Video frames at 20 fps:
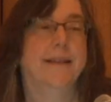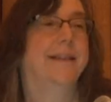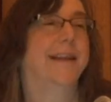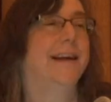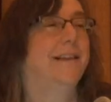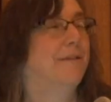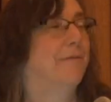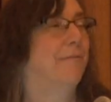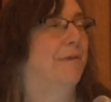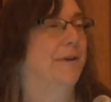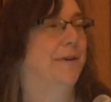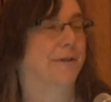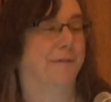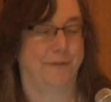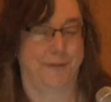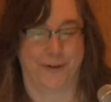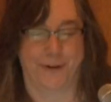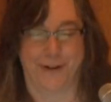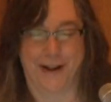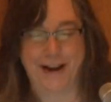That's
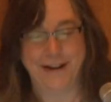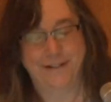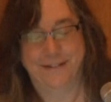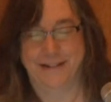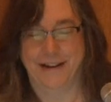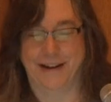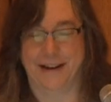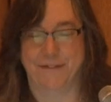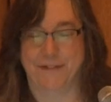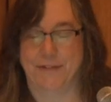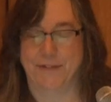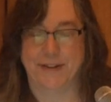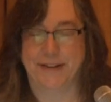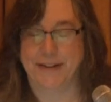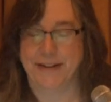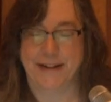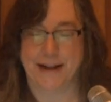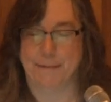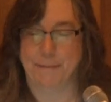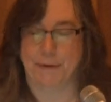wonderful. I don't think I've ever
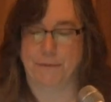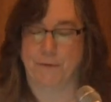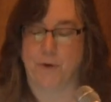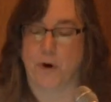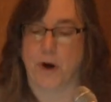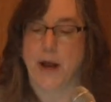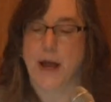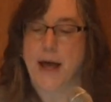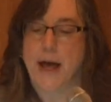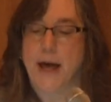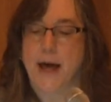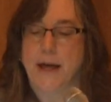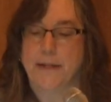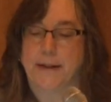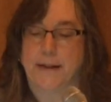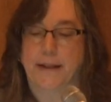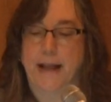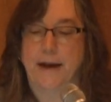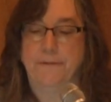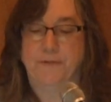seen that before.
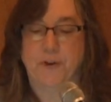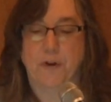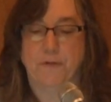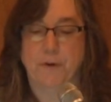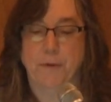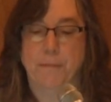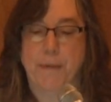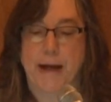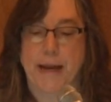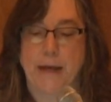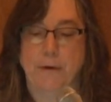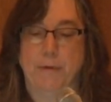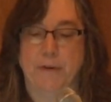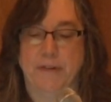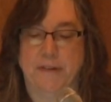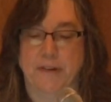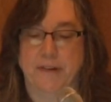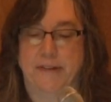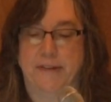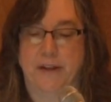The leftover money
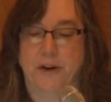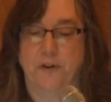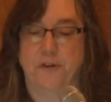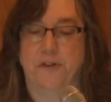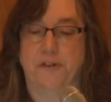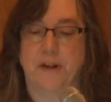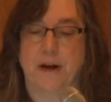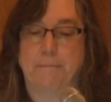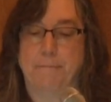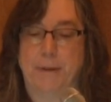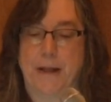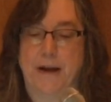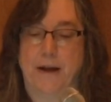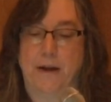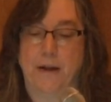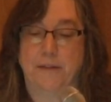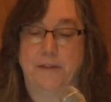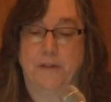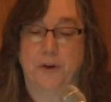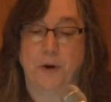was considered
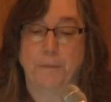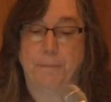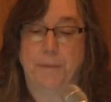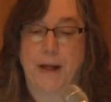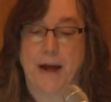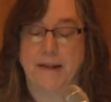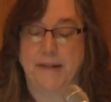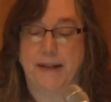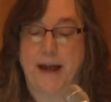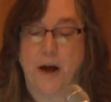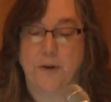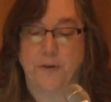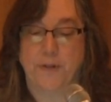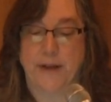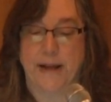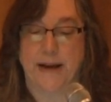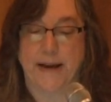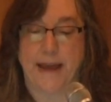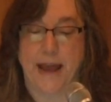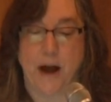surplus. How do
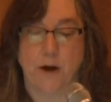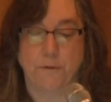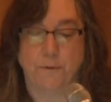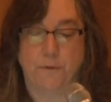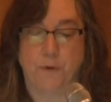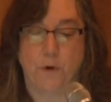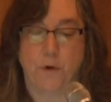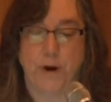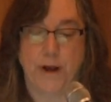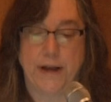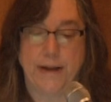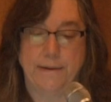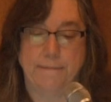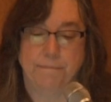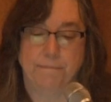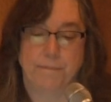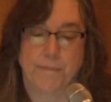they account for it?